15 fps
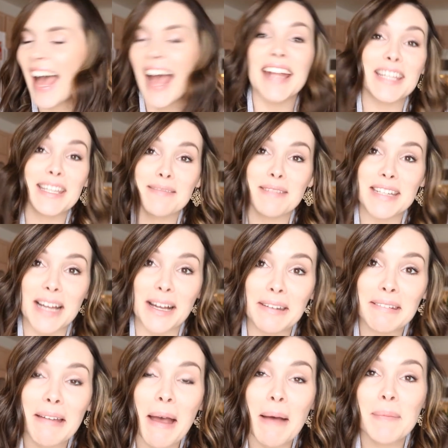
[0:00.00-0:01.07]
need to be
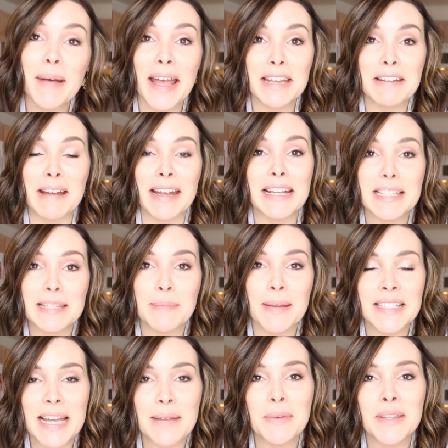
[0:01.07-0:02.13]
done. But anyway,
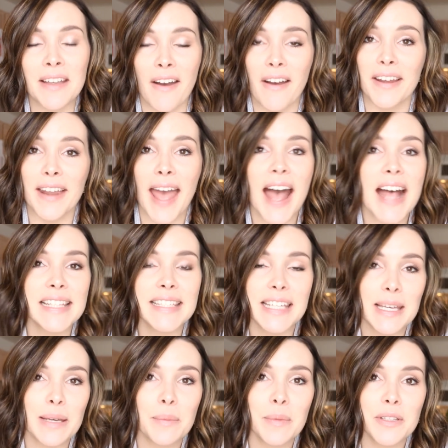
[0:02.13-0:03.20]
spend time with God, ask
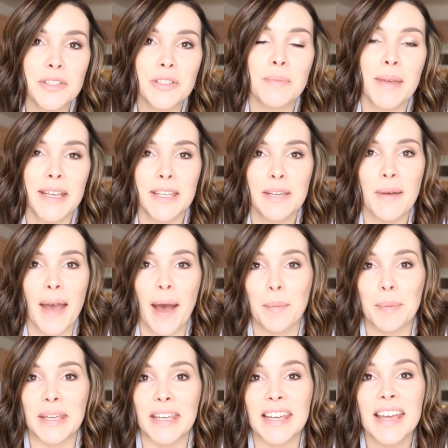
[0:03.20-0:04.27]
Him to make you
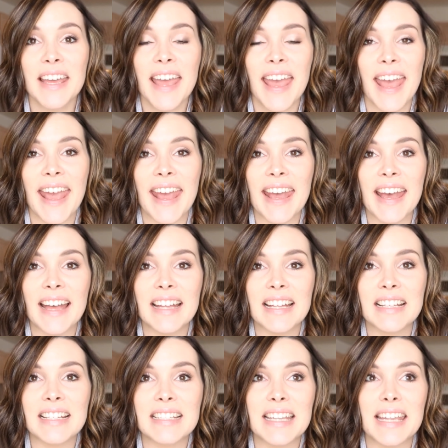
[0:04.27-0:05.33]
happy,
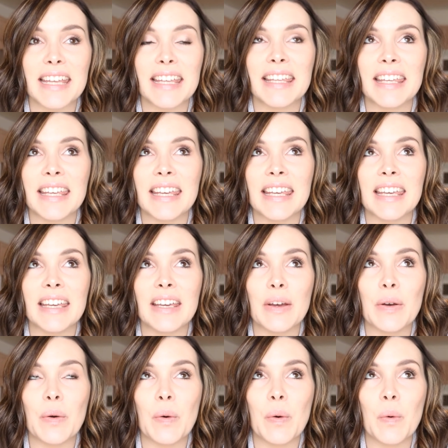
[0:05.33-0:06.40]
and He
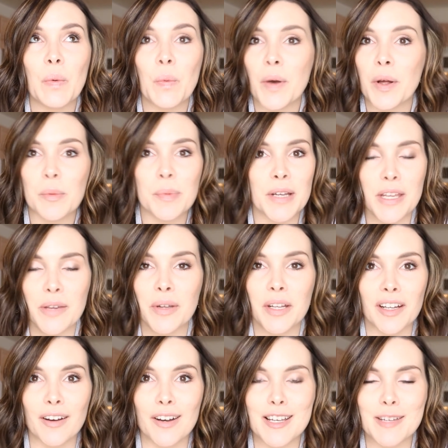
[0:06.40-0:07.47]
will bring you
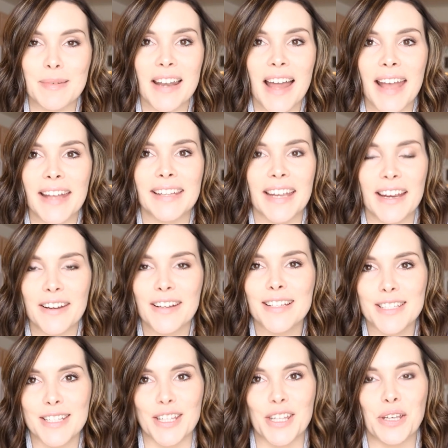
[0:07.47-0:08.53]
encouragement. I
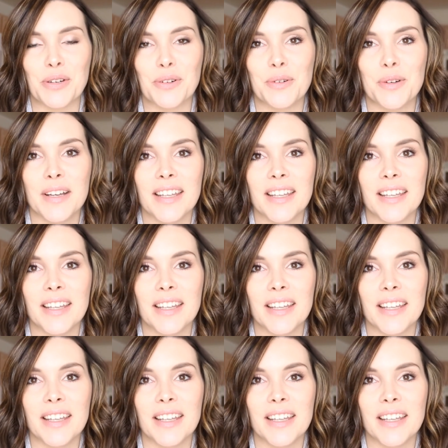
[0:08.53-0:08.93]
guarantee you,